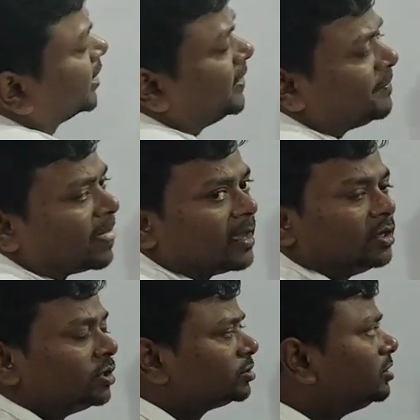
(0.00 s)
Okay,
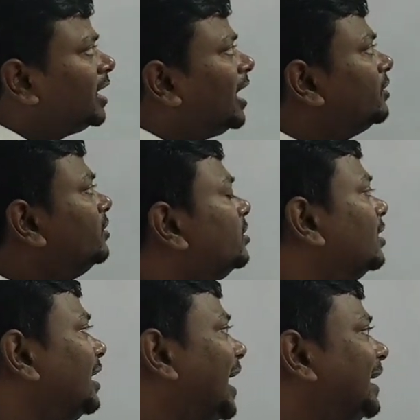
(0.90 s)
so now
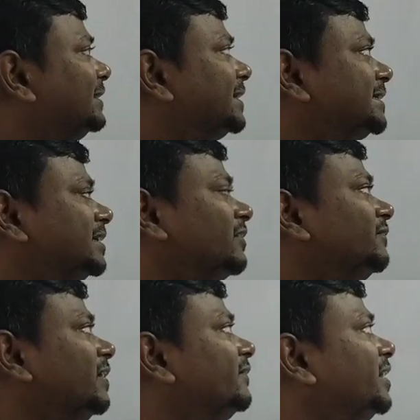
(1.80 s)
like this
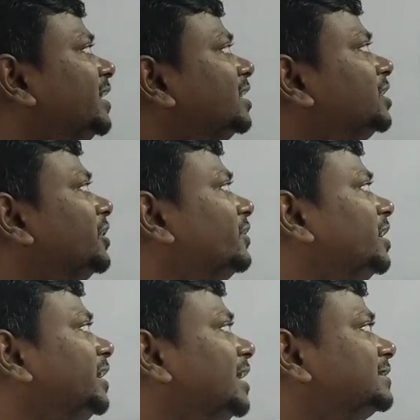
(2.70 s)
VBT
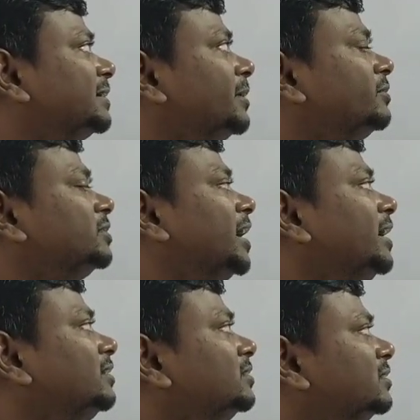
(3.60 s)
theory tells about
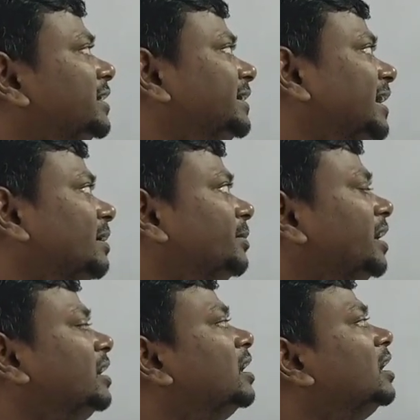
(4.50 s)
that it can
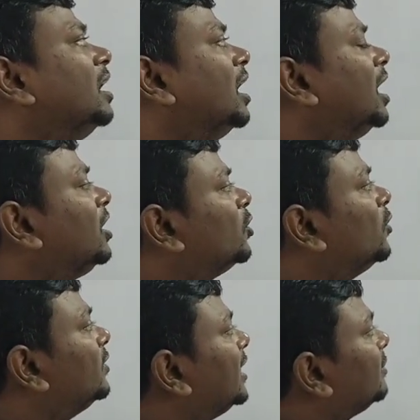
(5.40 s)
make a
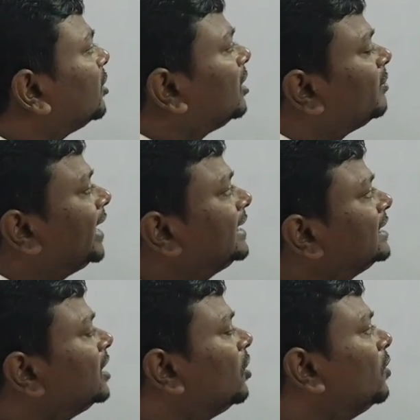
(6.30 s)
covalent bond by
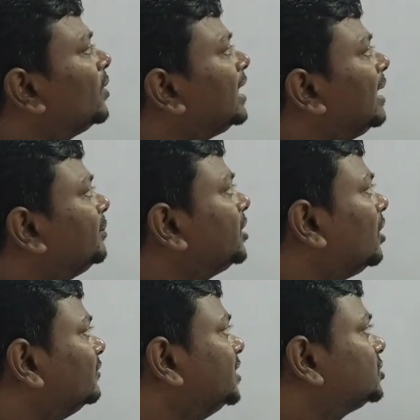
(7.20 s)
overlapping
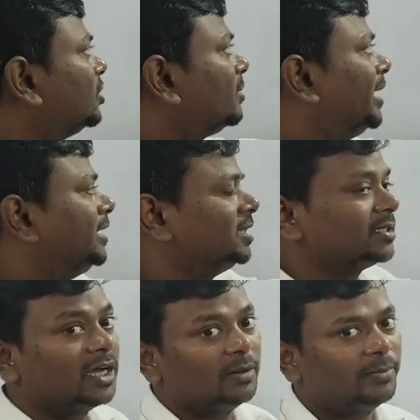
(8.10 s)
of these orbitals,
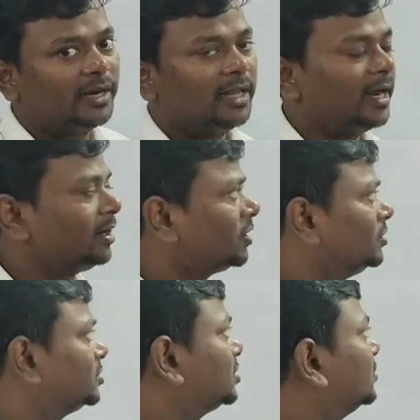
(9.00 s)
unpaired
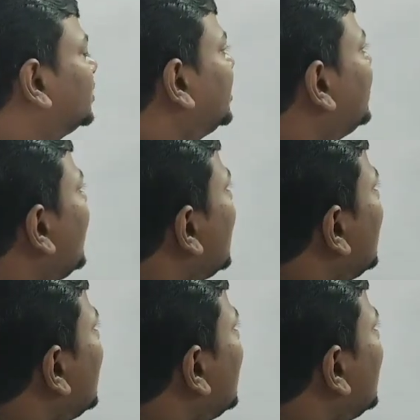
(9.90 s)
electrons. Okay,